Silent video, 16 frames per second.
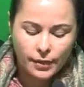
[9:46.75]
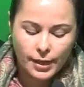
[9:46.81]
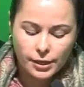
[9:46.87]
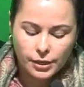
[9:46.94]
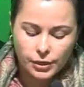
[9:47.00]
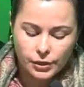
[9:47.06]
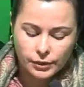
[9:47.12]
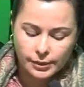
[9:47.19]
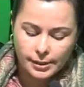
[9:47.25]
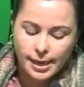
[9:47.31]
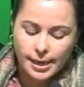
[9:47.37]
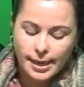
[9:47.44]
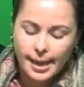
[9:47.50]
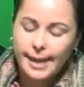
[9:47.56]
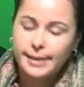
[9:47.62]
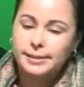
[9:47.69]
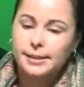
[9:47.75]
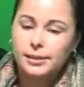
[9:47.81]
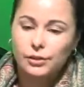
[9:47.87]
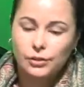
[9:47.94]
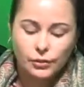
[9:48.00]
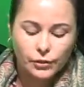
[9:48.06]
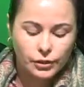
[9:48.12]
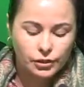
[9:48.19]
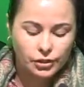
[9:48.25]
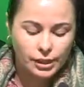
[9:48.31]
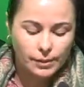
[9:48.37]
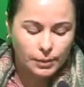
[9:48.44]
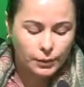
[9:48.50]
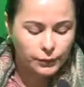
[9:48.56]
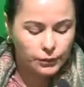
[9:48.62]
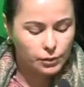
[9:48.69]
they used data access through
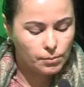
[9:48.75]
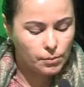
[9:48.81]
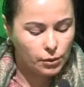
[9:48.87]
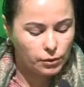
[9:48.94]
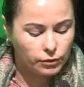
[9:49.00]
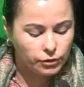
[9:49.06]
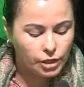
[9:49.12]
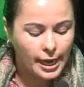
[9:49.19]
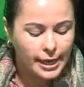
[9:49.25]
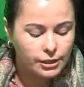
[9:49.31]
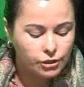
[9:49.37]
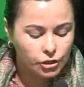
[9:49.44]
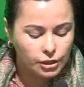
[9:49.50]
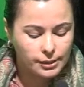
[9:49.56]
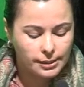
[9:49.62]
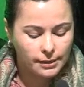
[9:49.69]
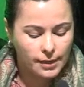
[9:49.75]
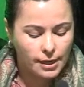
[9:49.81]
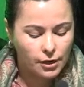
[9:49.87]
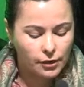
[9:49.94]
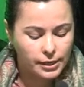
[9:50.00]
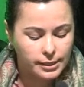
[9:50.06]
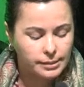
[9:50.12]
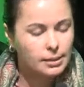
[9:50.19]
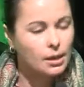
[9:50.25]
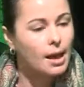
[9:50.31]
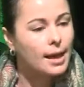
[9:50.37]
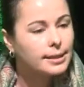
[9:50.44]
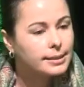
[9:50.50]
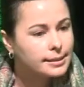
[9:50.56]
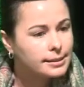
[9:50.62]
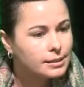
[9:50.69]
GBIF to model changes in the areas
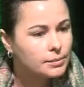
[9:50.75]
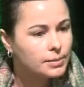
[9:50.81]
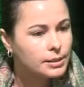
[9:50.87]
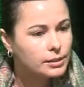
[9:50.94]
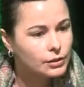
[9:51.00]
likely to be